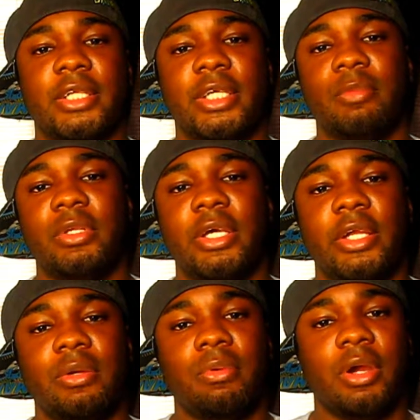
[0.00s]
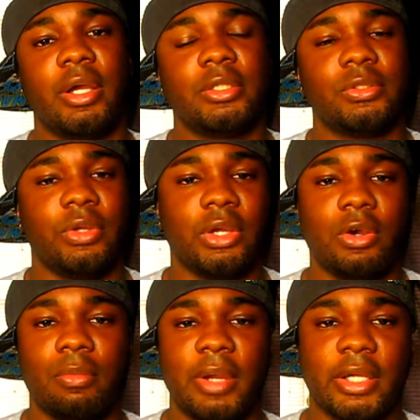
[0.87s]
team with Daniel Bryan so he can
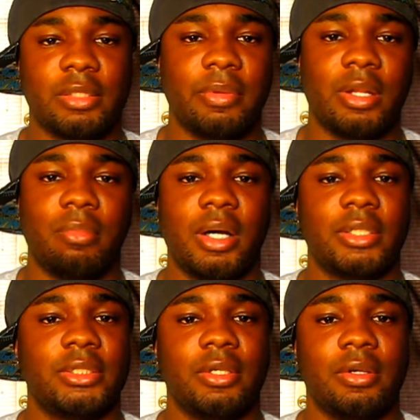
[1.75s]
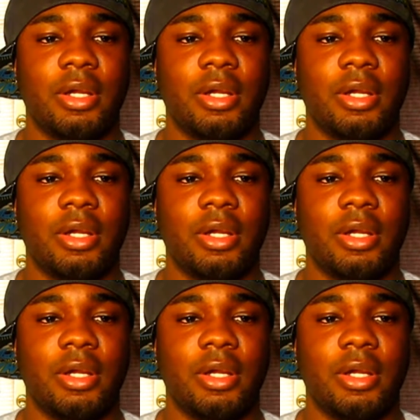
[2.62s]
go back to being a monster.